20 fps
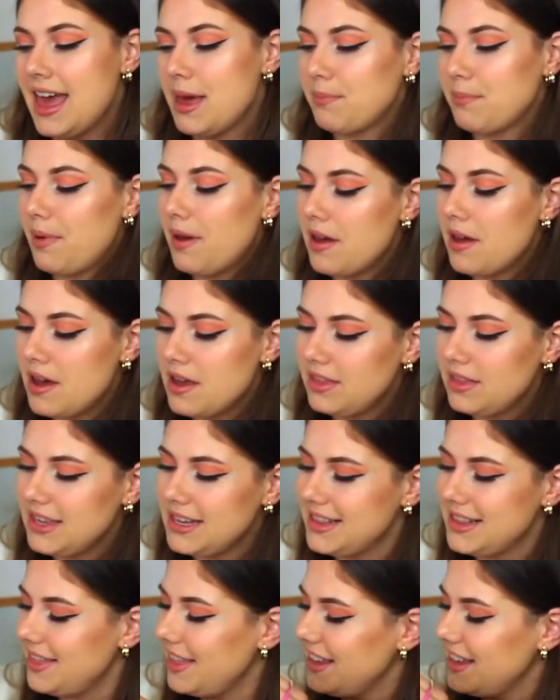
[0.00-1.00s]
But the
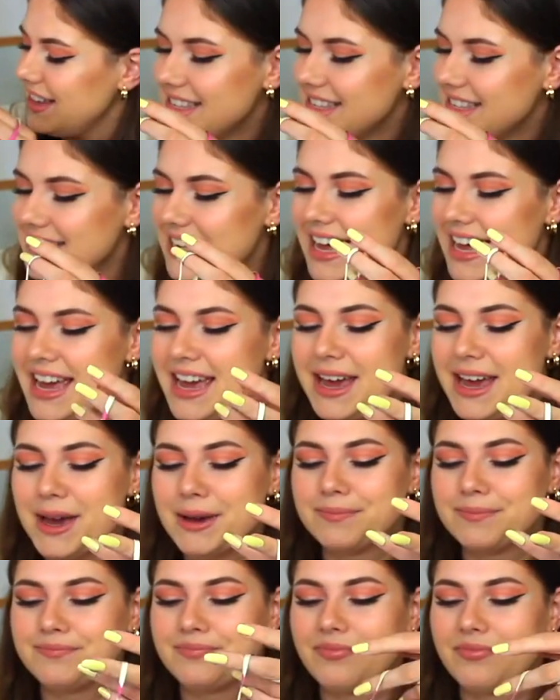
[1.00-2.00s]
thing like,
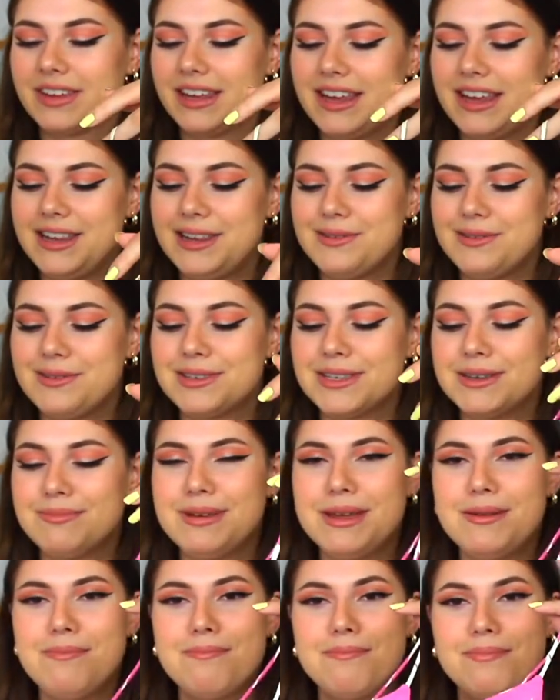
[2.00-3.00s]
it looks a
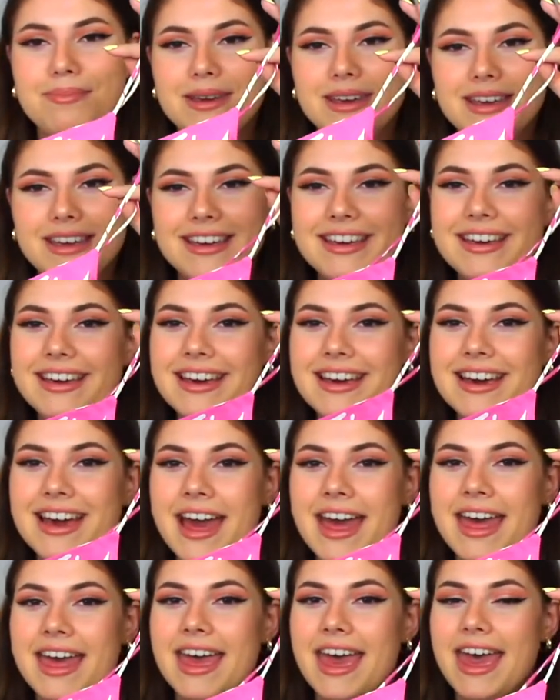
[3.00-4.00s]
bit big,
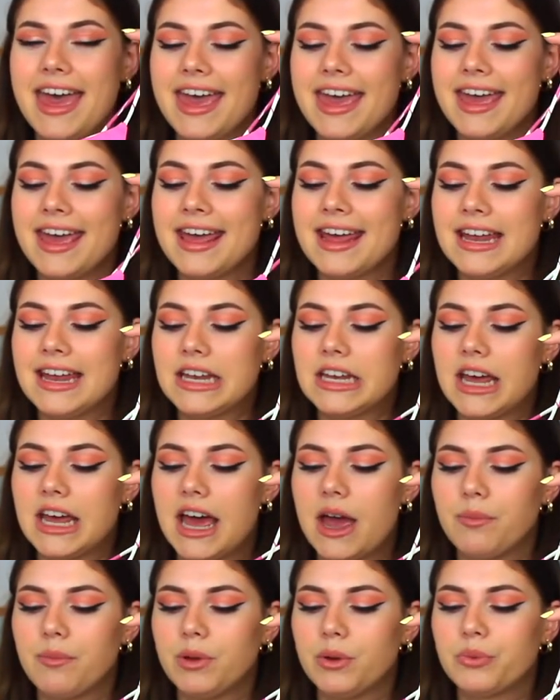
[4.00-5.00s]
and
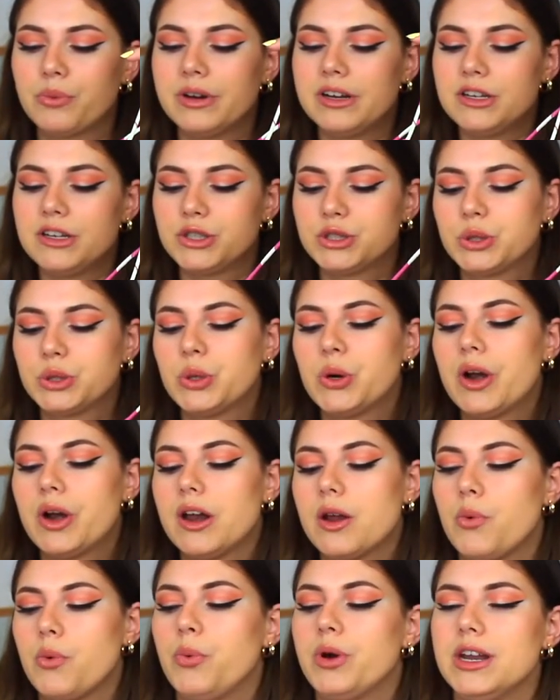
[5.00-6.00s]
I'm not really sure
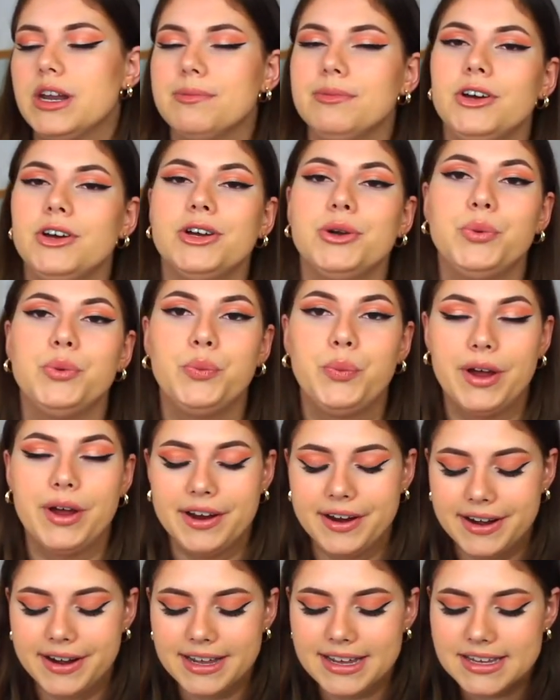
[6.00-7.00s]
when I'm gonna
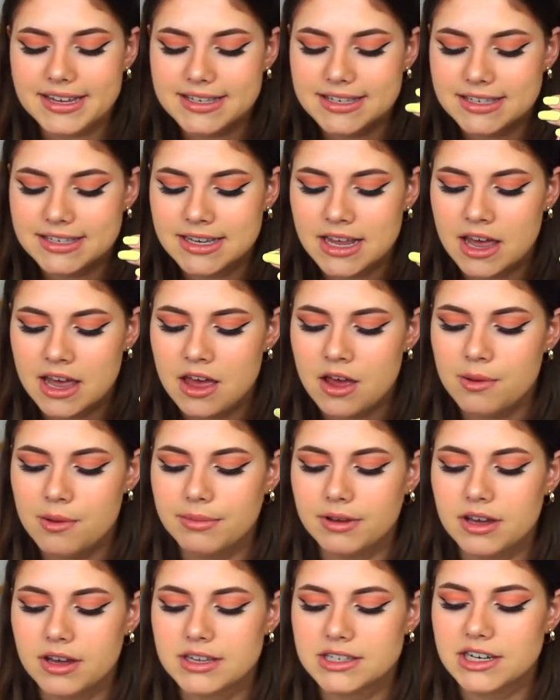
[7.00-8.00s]
wear this,
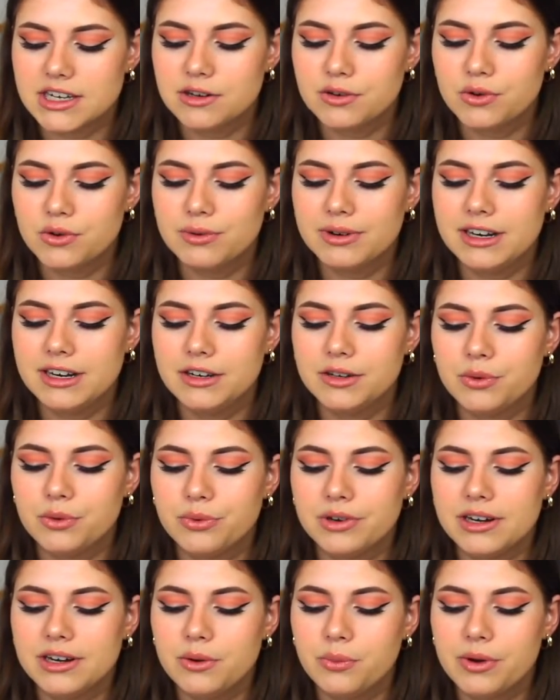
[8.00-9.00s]
because I normally don't
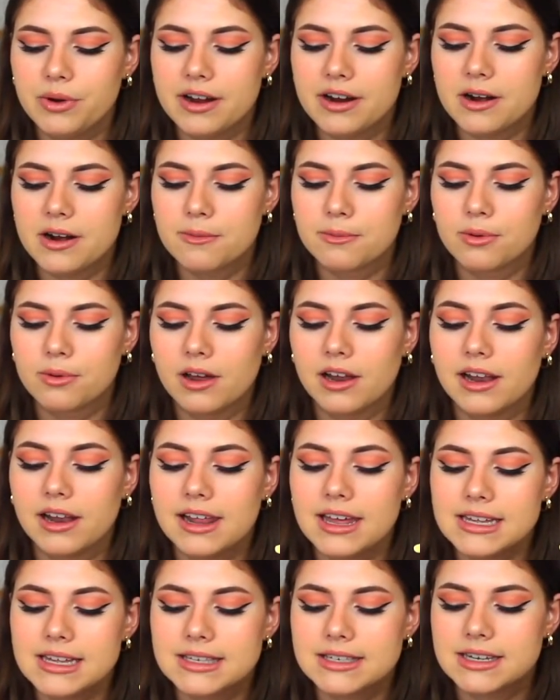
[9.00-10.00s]
really wear
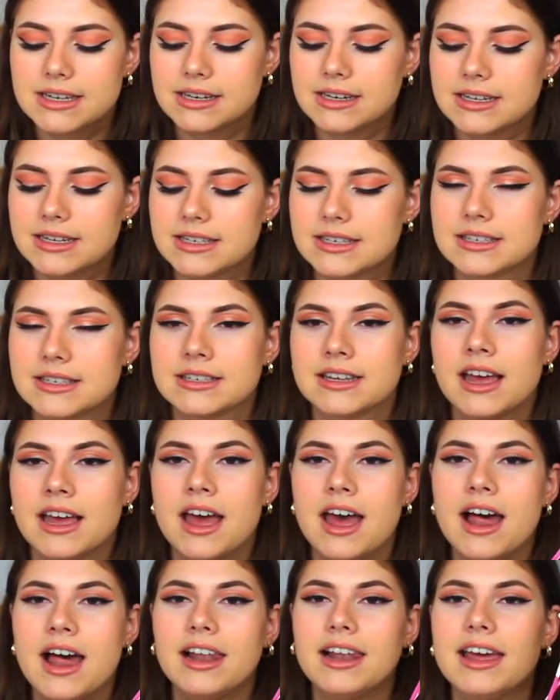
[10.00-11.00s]
bralettes, and it's
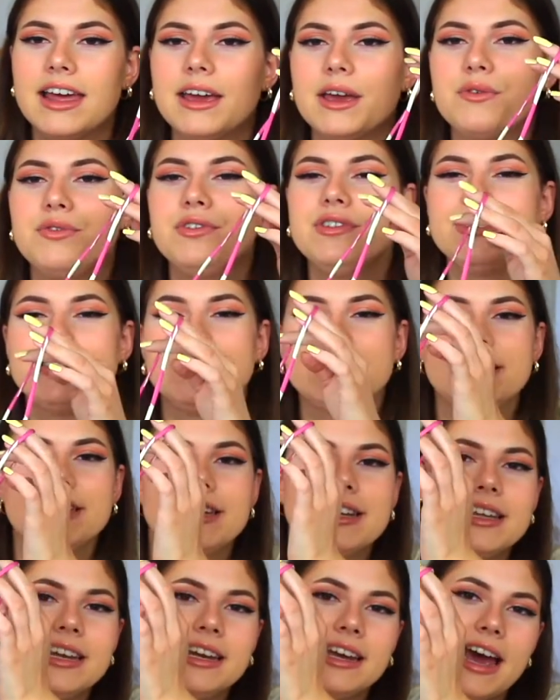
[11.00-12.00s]
like, if you see it,
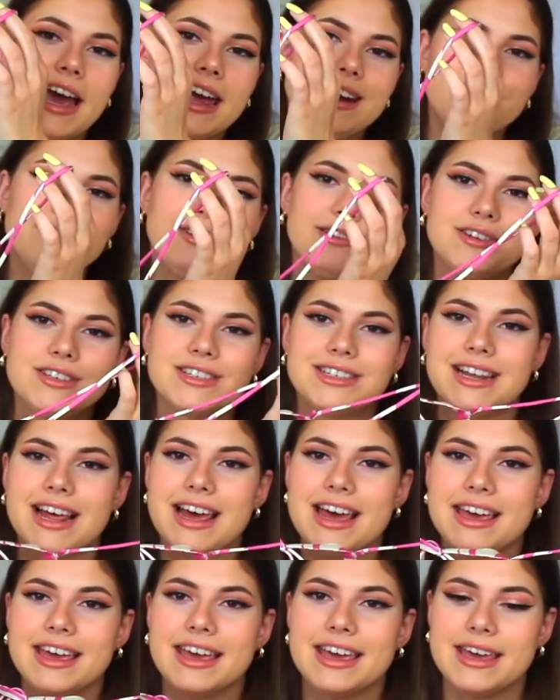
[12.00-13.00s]
it kind of looks
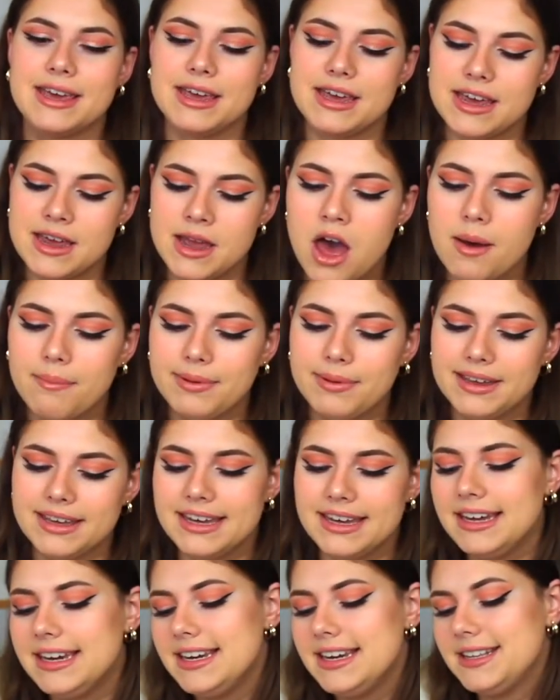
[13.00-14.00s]
like a
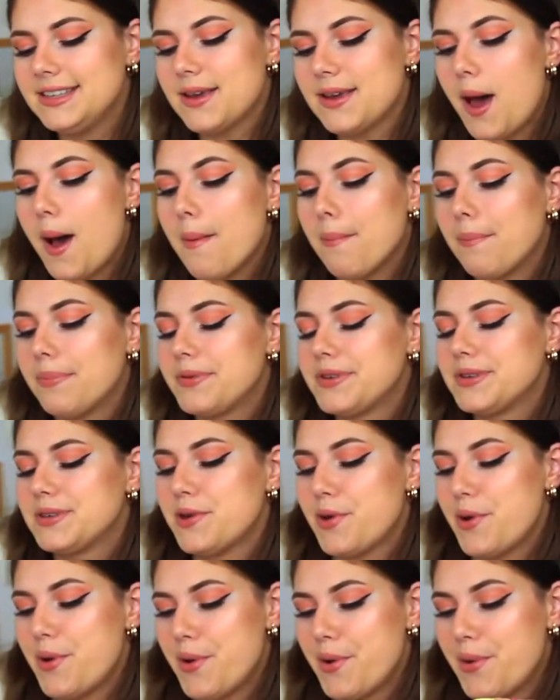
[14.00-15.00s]
bikini top.
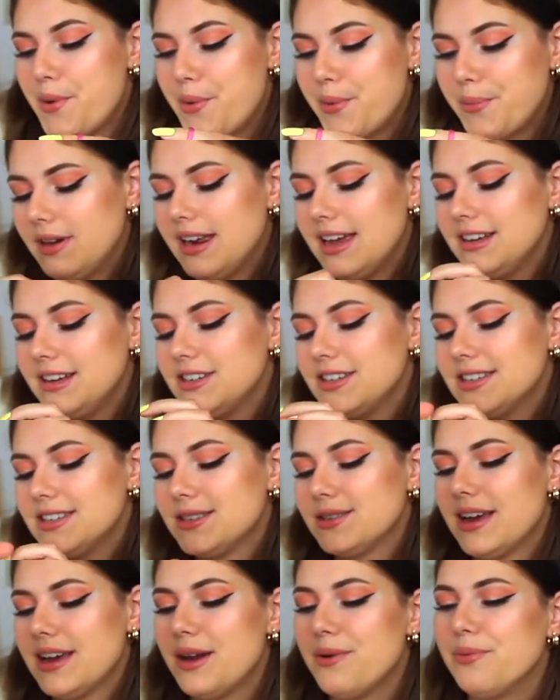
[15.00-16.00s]
So, but
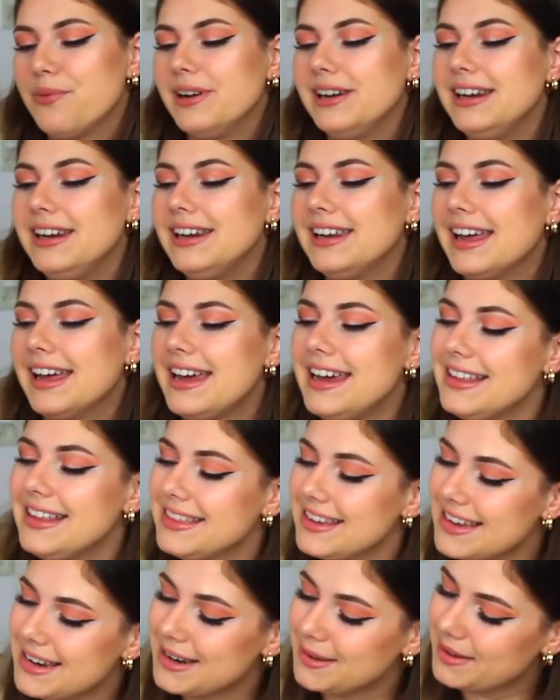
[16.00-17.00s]
I really liked
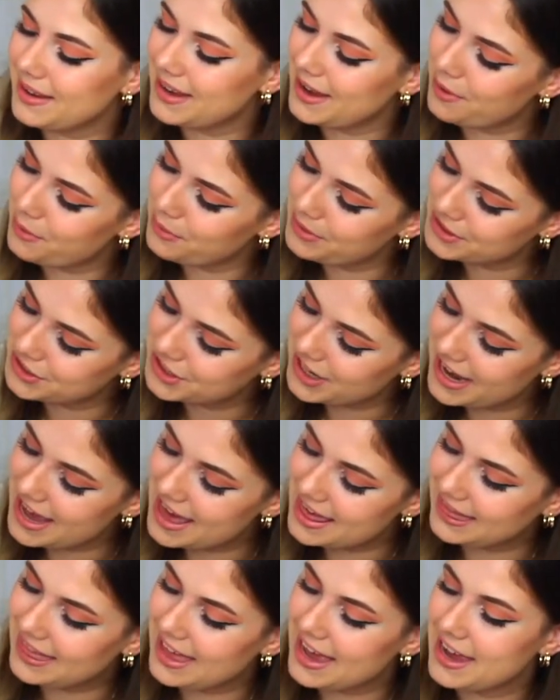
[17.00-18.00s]
it. I wish I
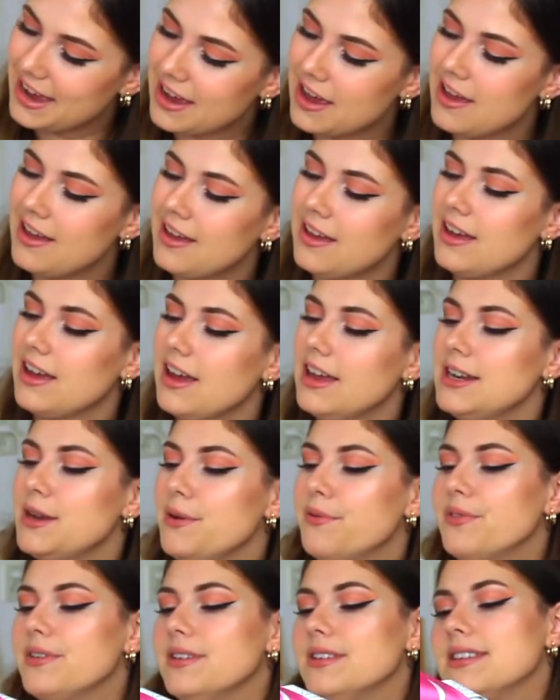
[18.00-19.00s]
had like a
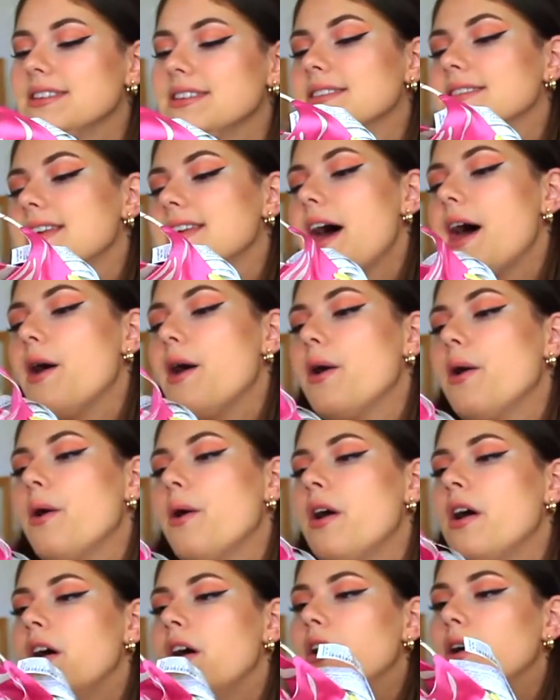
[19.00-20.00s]
different style
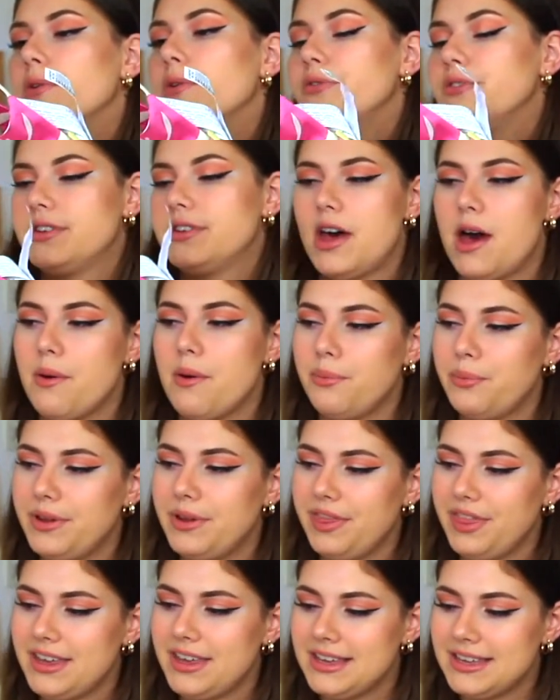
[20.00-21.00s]
of top
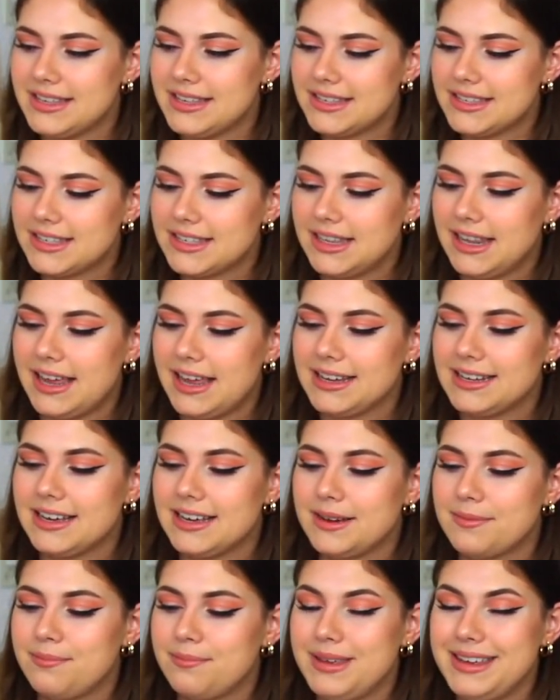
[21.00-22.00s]
with this like
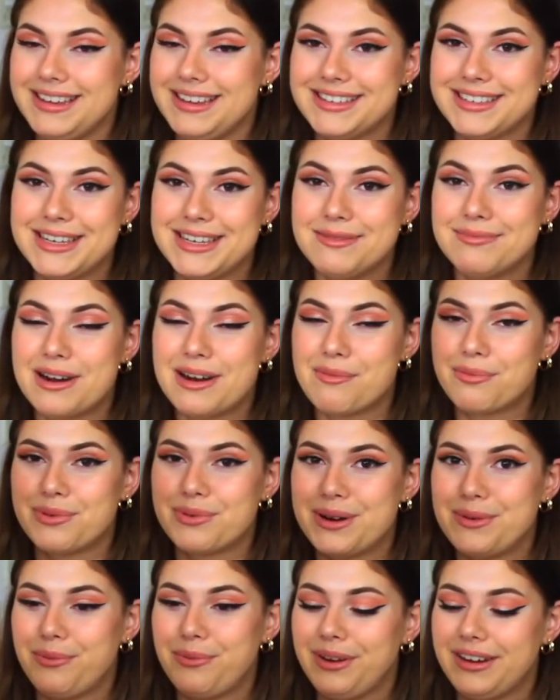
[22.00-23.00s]
pink zebra
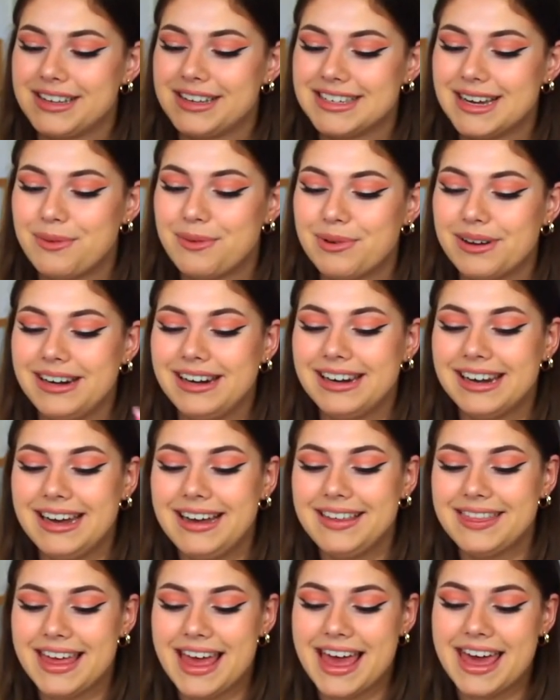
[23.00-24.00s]
print, because I really
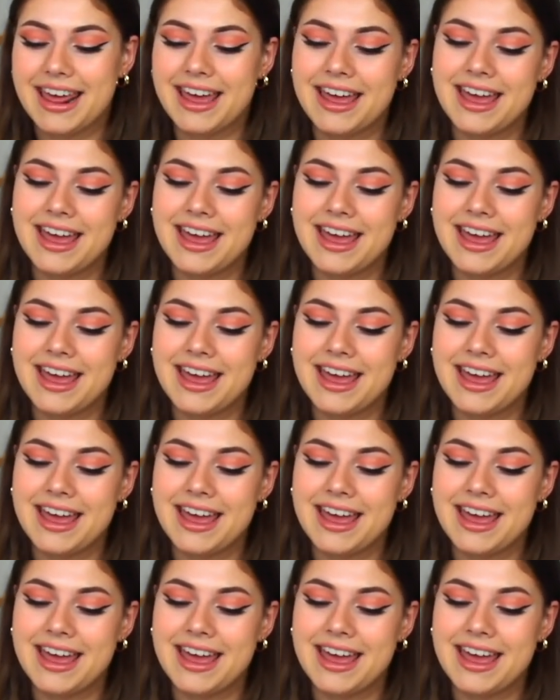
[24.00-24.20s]
like that.